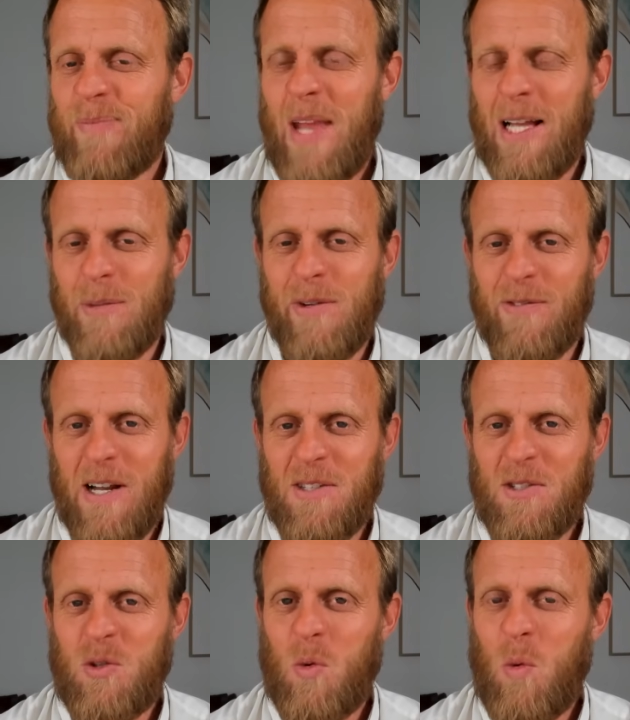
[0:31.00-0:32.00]
Hello, my
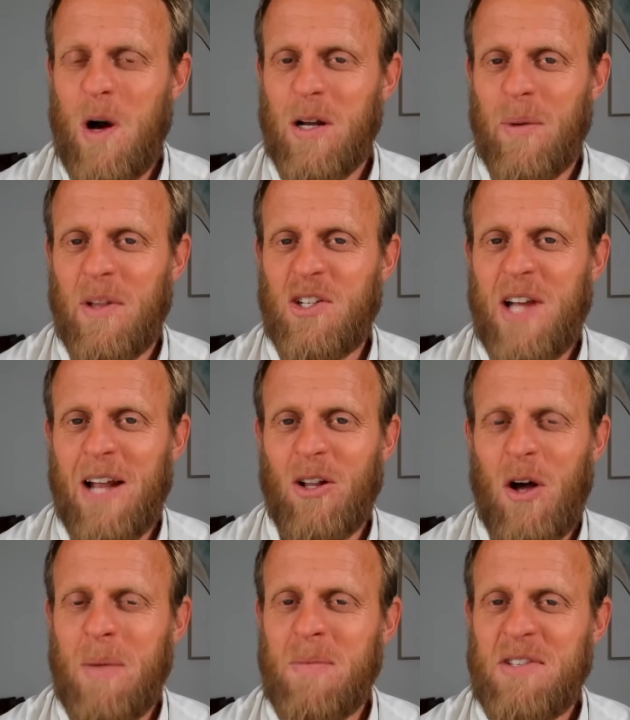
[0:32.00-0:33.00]
friends. Welcome to the
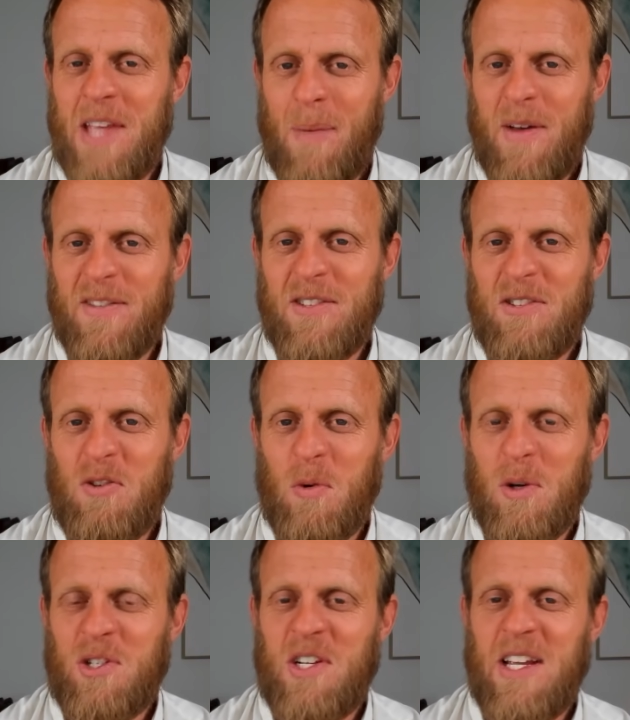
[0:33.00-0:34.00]
channel. I'm Sam Evans. You're
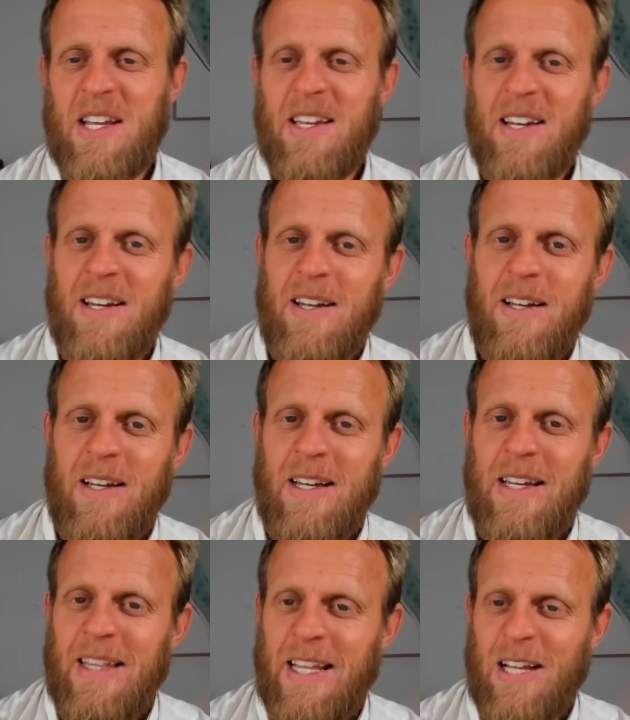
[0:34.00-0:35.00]
watching
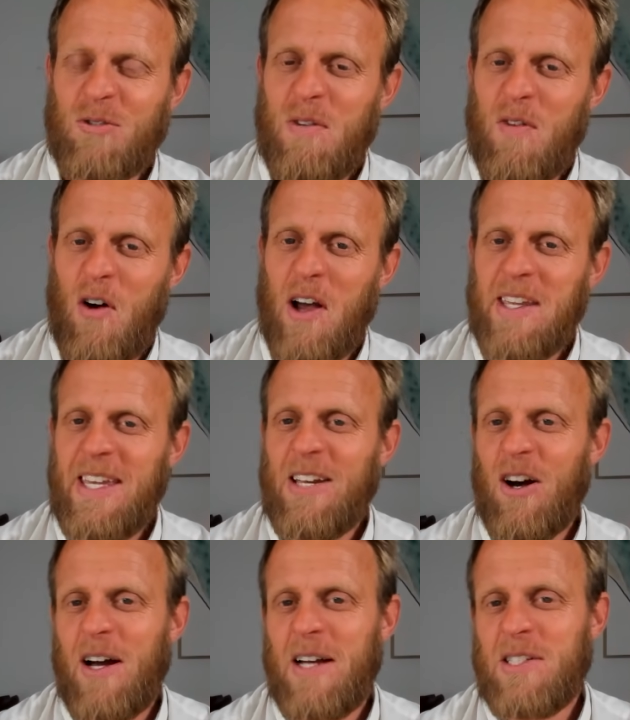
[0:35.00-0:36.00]
The Electric Viking,
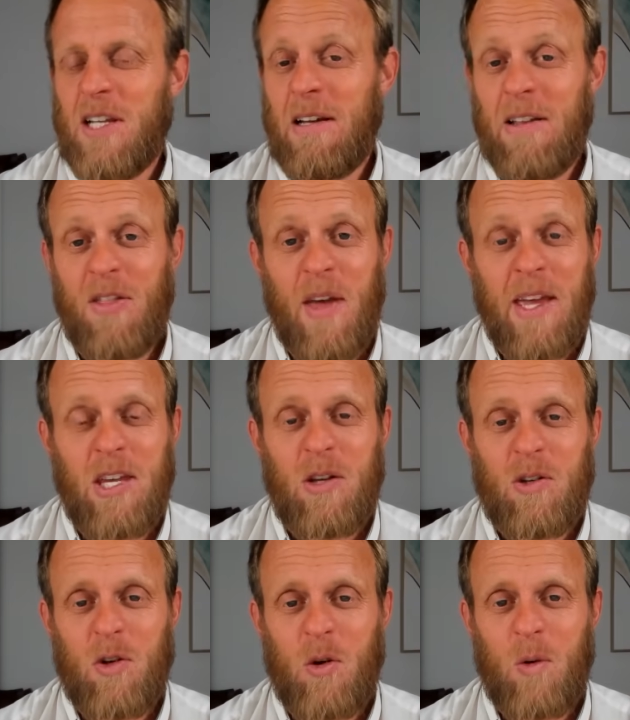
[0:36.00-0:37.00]
guys. Thank you
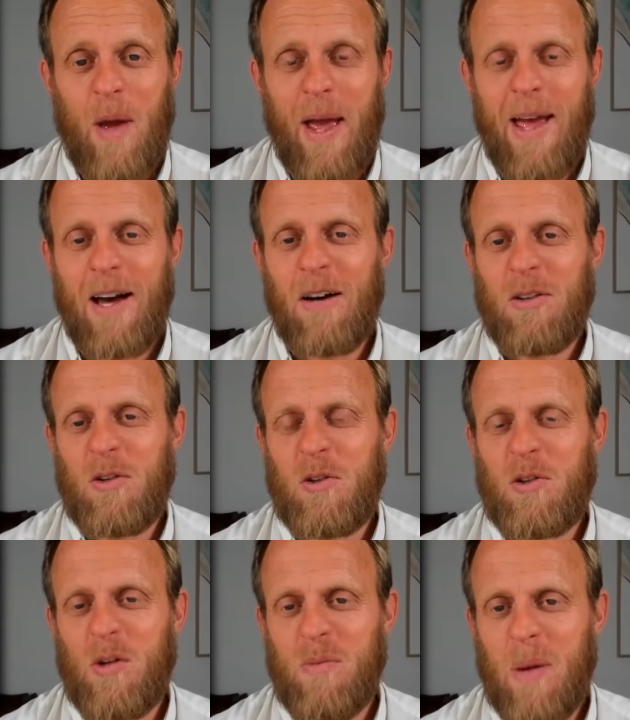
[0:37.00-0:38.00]
to our
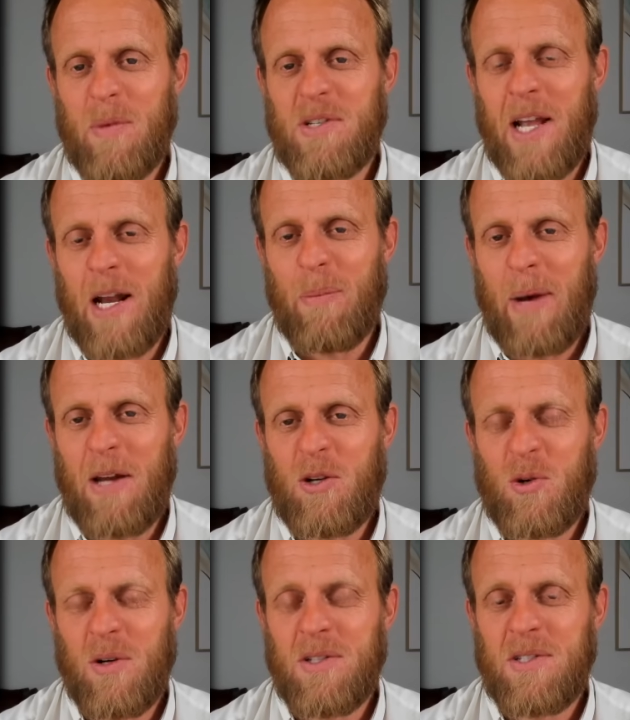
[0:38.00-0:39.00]
YouTube members and our
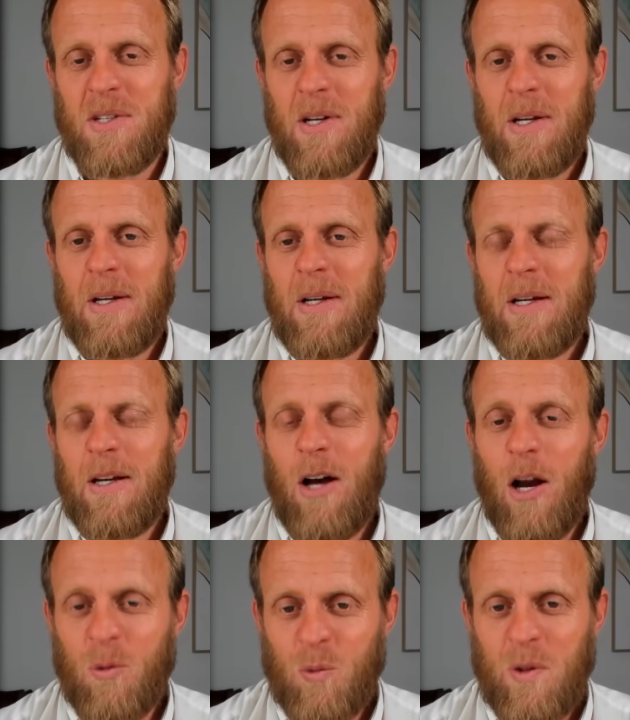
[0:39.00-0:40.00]
Patreons.
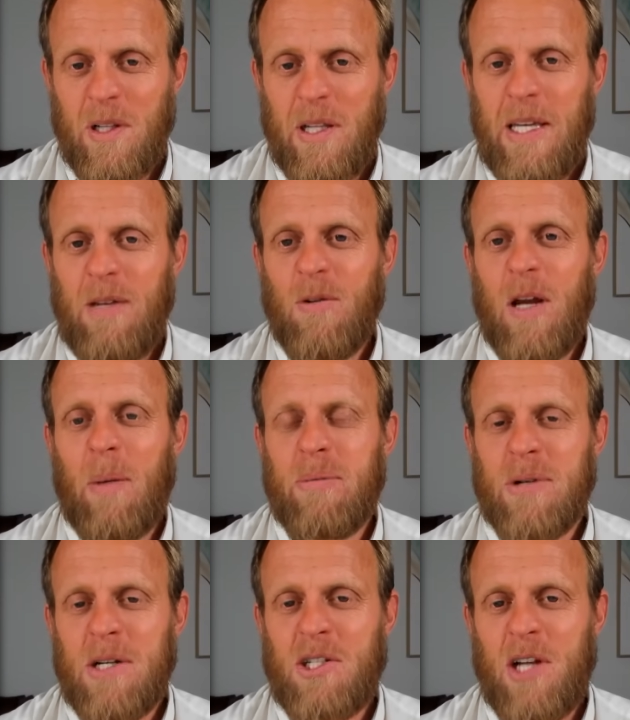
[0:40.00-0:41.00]
I really
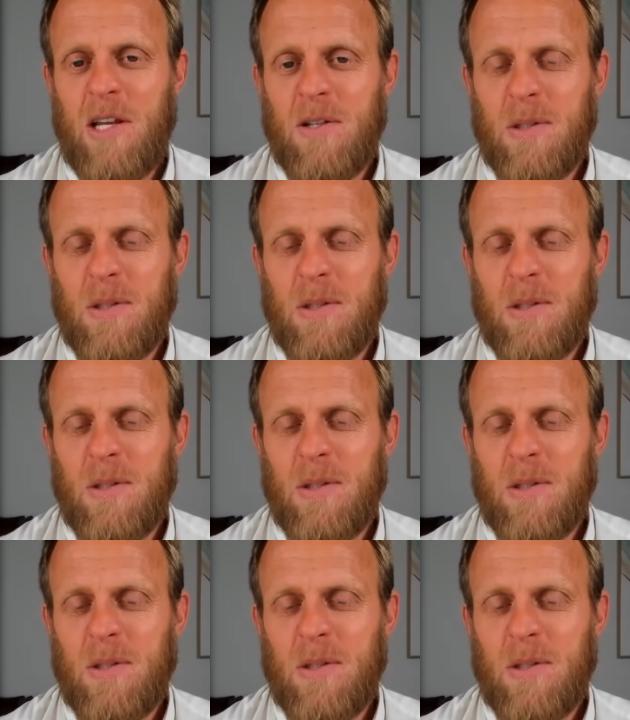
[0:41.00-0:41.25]
appreciate your